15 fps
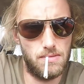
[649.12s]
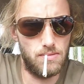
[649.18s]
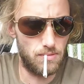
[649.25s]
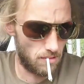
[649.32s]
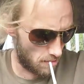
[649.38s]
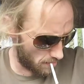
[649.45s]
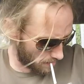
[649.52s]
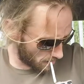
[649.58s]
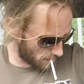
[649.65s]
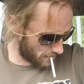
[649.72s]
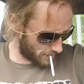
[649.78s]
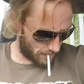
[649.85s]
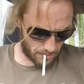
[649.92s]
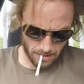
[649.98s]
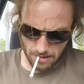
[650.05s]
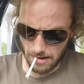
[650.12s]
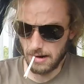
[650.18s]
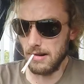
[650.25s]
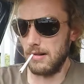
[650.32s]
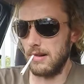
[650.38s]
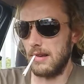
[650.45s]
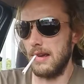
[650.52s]
Right, guys, don't know how
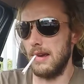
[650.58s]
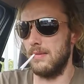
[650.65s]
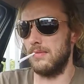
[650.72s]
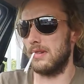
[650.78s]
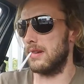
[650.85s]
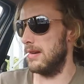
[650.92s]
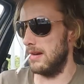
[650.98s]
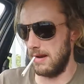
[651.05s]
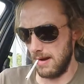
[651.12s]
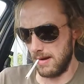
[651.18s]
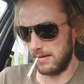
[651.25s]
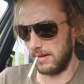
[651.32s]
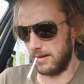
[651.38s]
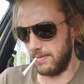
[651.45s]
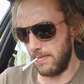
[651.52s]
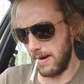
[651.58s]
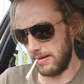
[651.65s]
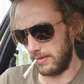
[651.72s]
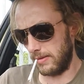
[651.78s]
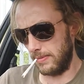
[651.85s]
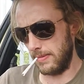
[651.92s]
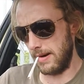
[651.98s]
long the camera's gonna last because the
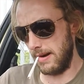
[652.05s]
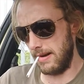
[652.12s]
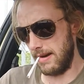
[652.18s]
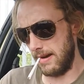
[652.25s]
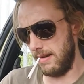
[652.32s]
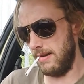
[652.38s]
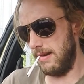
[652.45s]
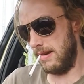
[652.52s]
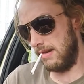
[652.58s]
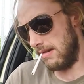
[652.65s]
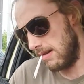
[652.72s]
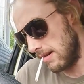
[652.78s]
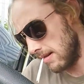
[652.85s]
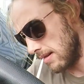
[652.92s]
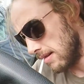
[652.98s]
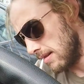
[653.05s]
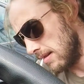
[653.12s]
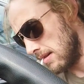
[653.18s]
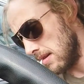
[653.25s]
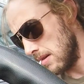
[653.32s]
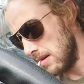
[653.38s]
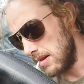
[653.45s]
battery's pretty low.
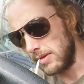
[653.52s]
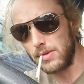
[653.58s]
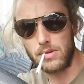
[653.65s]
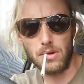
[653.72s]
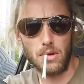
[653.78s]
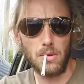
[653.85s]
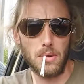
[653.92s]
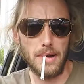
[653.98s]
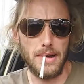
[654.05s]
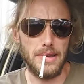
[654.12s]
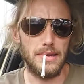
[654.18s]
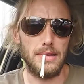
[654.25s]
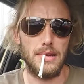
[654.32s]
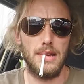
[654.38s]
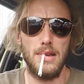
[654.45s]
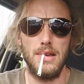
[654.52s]
As always.